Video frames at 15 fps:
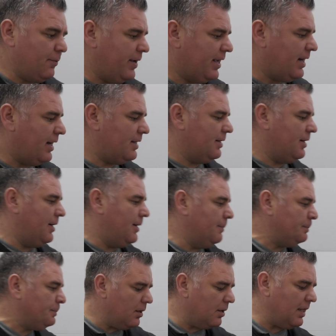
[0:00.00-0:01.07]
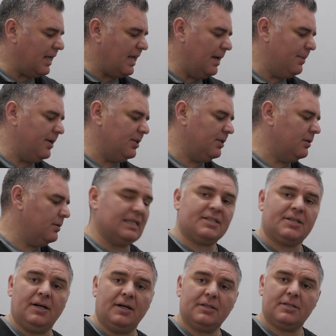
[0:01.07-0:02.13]
we got a dog that came in, got
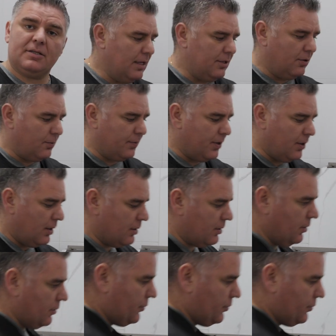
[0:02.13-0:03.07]
skunked. I know we all go